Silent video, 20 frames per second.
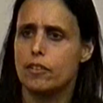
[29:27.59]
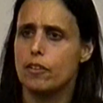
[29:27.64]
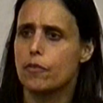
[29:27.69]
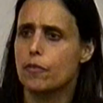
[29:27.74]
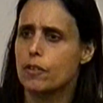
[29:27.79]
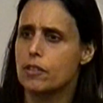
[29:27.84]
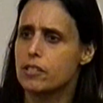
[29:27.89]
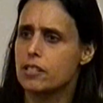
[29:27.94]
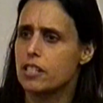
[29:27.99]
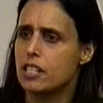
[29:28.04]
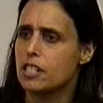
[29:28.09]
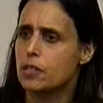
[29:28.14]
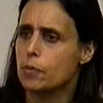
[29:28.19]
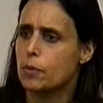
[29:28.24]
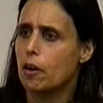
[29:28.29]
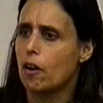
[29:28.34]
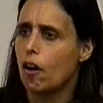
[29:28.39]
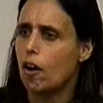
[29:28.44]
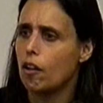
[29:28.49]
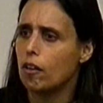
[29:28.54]

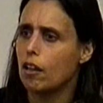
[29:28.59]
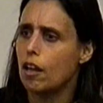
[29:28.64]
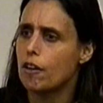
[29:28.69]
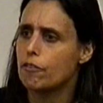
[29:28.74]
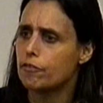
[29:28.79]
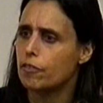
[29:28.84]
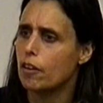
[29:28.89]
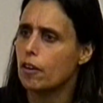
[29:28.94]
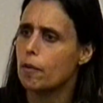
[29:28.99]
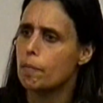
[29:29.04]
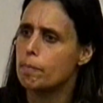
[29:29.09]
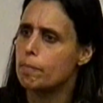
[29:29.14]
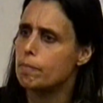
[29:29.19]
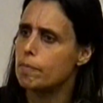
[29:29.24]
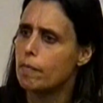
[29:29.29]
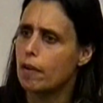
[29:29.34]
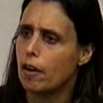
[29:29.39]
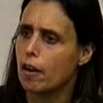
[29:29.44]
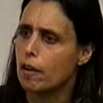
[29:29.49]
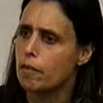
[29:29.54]
universities would haul off
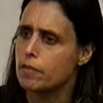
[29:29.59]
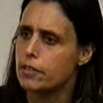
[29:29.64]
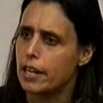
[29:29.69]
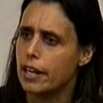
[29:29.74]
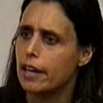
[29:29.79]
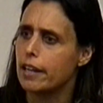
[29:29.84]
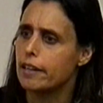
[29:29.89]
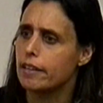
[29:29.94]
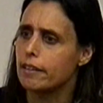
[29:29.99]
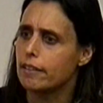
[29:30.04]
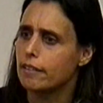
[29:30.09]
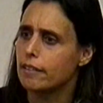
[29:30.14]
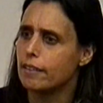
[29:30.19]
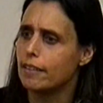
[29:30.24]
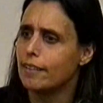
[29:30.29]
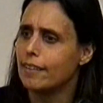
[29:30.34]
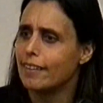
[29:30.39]
our our dead,